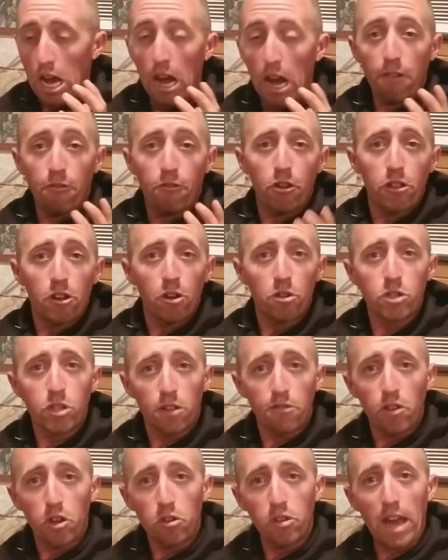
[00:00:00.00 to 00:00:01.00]
Uh, for
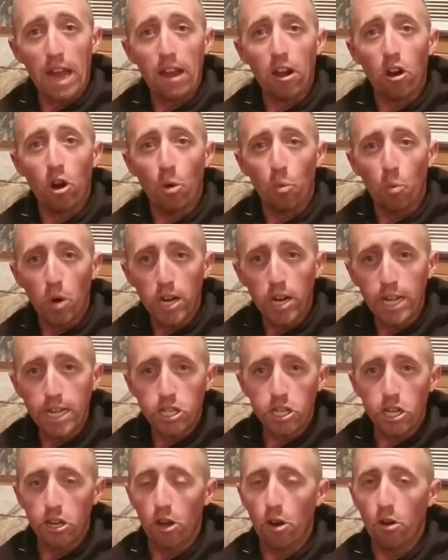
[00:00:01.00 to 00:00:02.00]
those of you that are
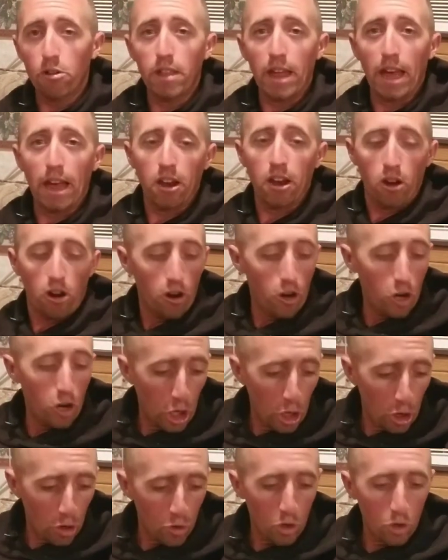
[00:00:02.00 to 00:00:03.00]
wanting to know that
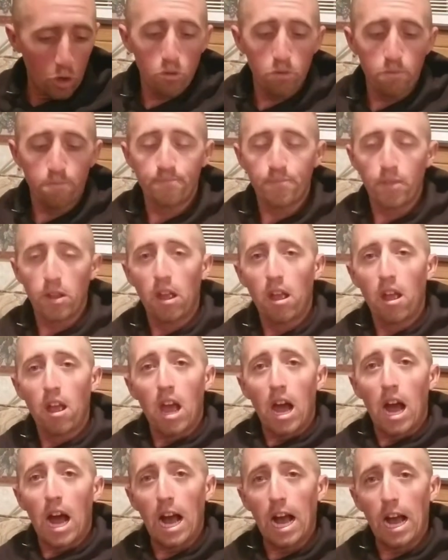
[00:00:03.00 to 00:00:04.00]
are local,
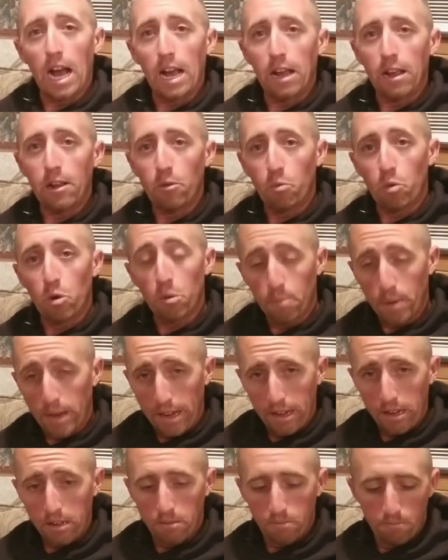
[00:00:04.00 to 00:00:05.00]
I will
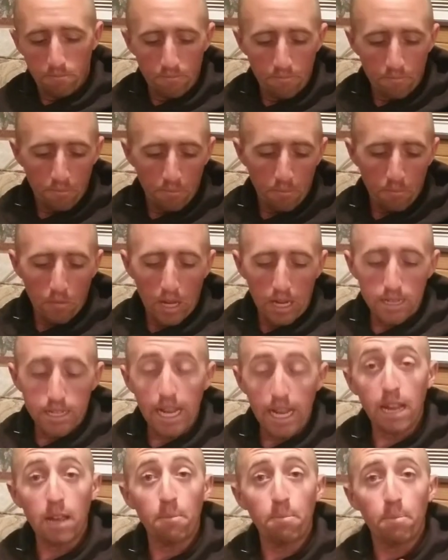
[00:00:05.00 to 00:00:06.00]
be
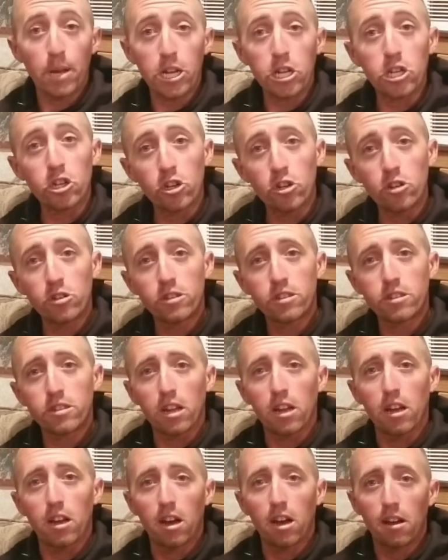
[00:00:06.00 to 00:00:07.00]
taking
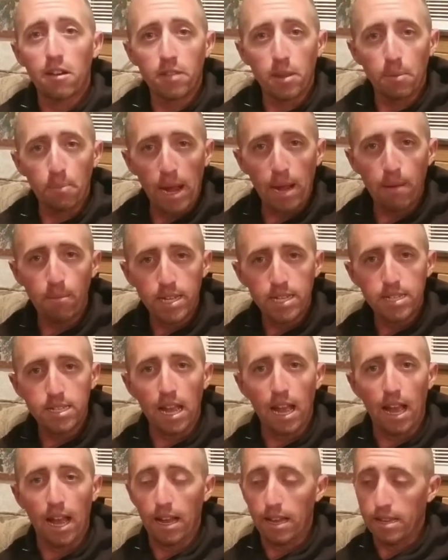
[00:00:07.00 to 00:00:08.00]
pictures of the
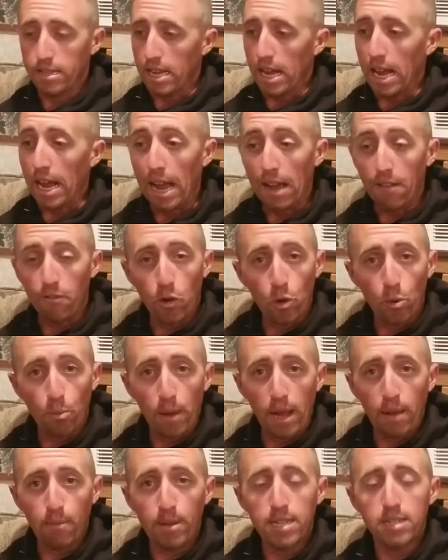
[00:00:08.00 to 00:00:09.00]
babies as I have
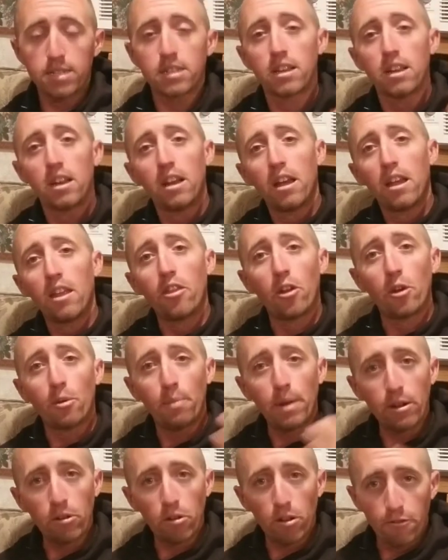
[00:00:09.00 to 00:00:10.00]
new babies.
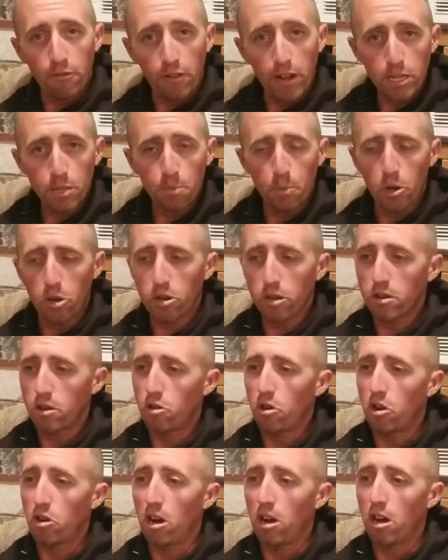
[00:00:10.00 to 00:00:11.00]
They'll be on Facebook,
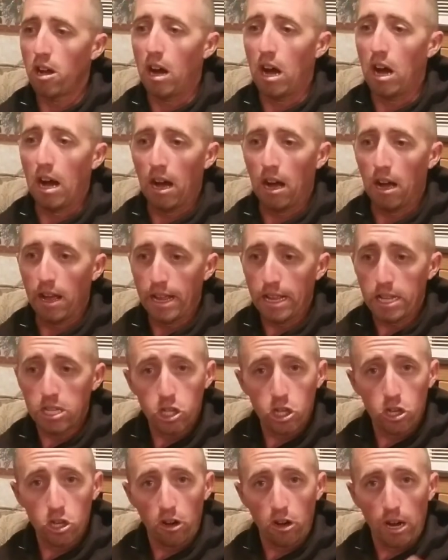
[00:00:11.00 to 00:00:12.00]
uh,
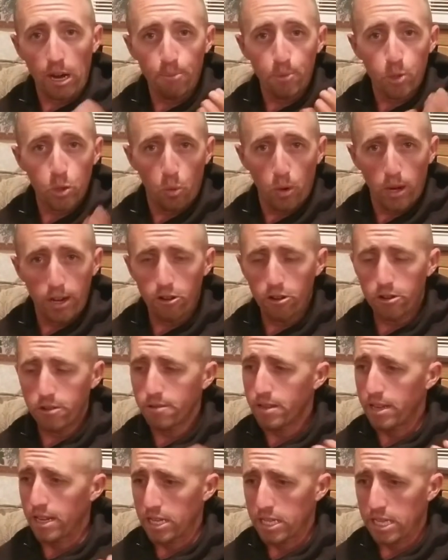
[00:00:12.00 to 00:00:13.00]
Instagram,
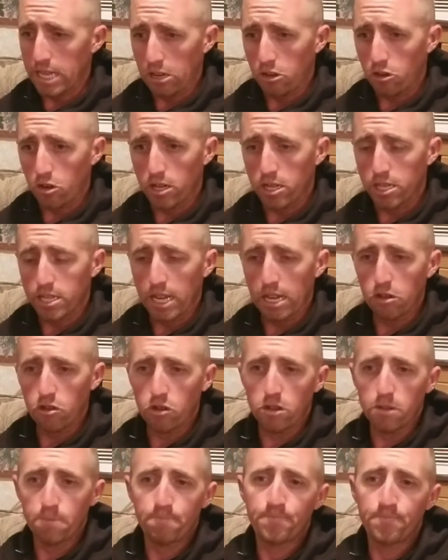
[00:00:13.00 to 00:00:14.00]
Twitter, etc.,
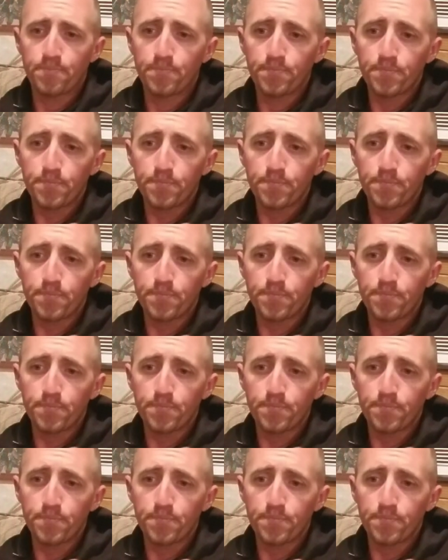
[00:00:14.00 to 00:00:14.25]
etc.